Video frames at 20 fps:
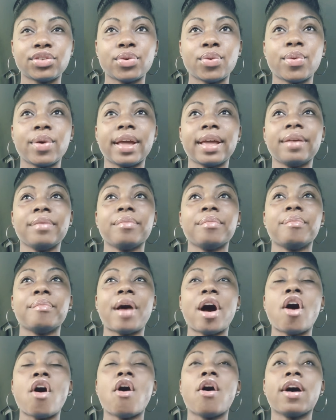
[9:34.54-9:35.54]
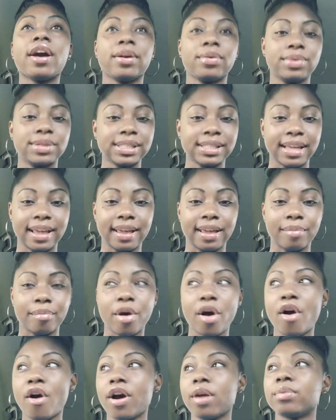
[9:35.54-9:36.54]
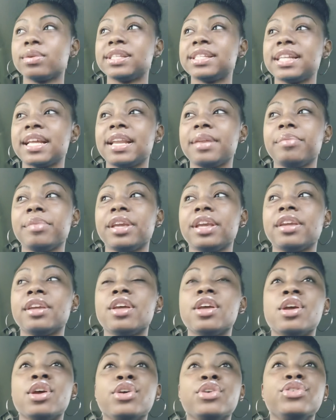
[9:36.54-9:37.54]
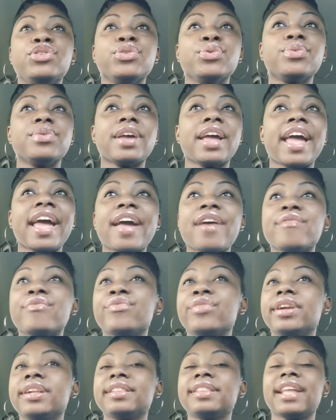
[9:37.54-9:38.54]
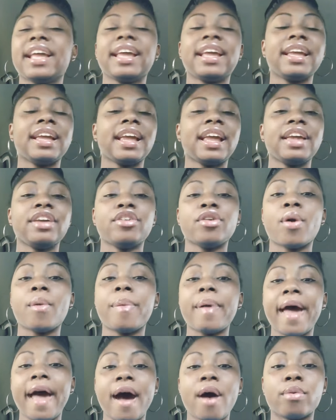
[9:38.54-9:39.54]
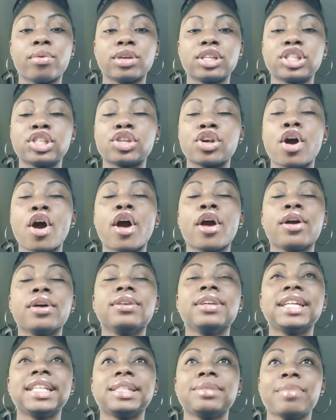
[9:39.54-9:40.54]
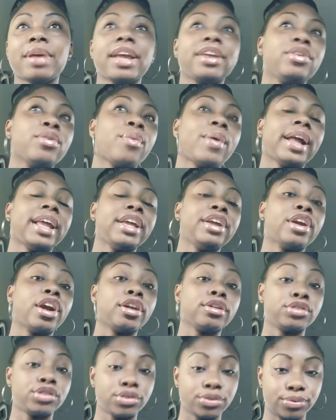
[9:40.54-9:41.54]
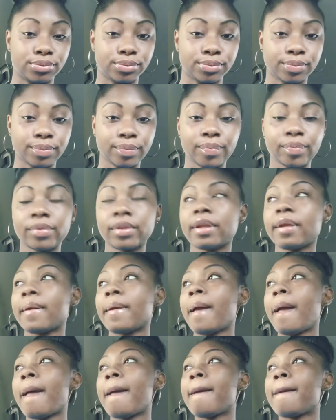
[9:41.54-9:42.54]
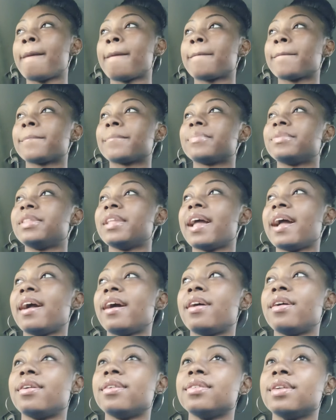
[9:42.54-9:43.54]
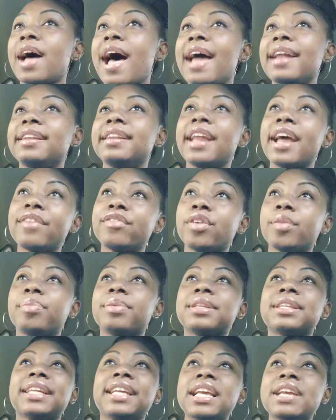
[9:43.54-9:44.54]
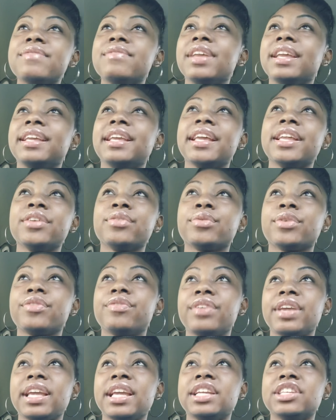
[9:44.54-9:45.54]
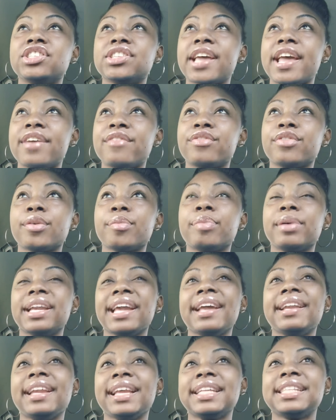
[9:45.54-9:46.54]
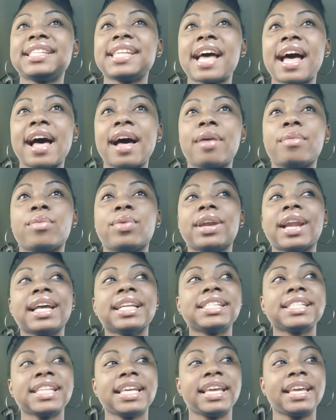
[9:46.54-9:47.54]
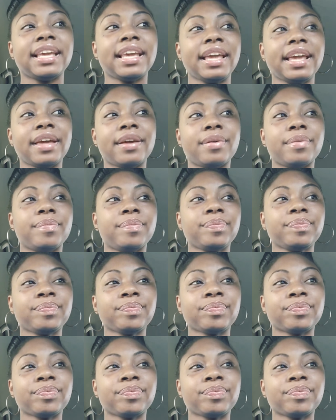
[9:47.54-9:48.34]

what my heart was saying. My heart was telling me, do everything in your power to hurt this man the way he hurt you. Now, I never believed in getting revenge ever, but at that time when I seen him